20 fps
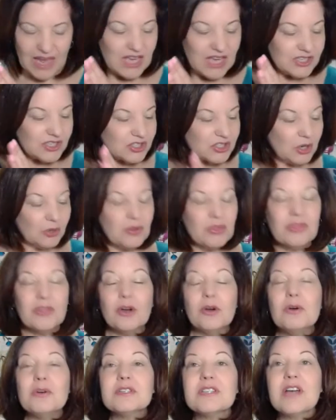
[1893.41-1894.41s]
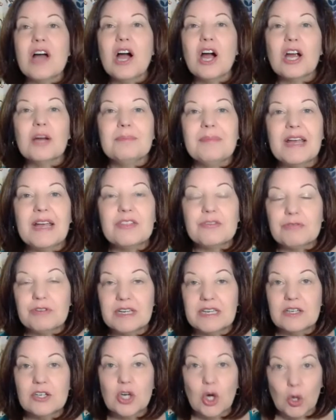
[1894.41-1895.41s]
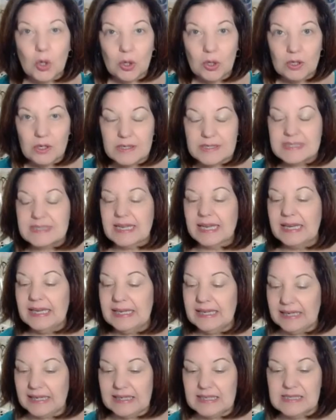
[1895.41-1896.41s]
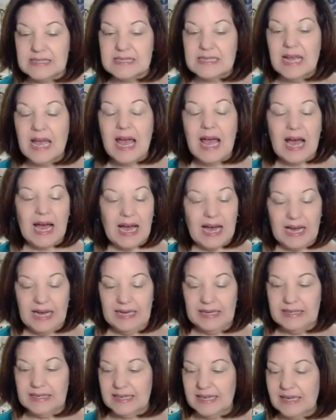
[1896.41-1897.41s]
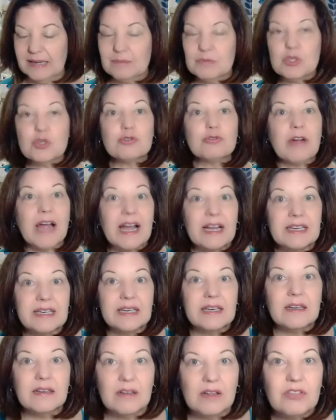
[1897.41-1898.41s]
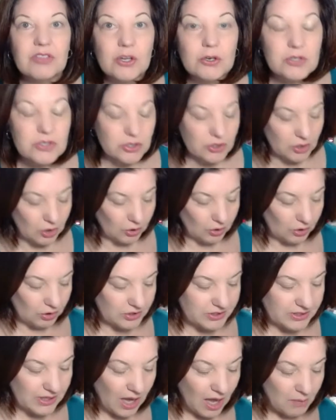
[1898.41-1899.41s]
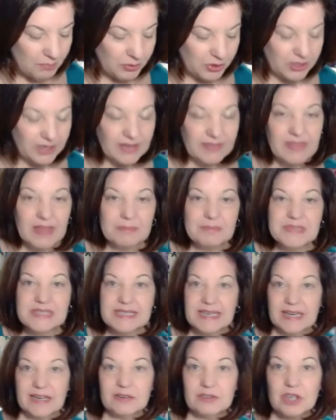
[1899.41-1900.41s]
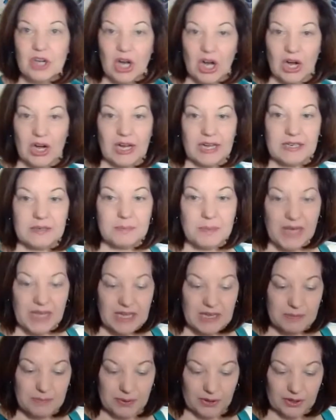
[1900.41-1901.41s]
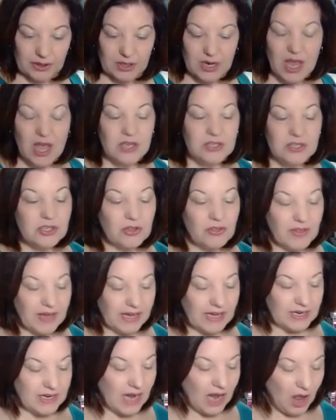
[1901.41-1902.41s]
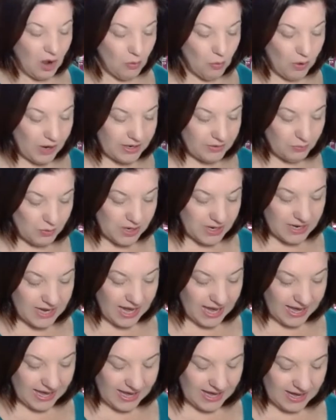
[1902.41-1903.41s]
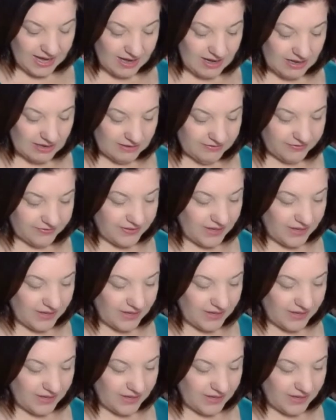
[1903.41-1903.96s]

So those are my 3 goals, and I am tracking those goals, putting them down on paper so that when we have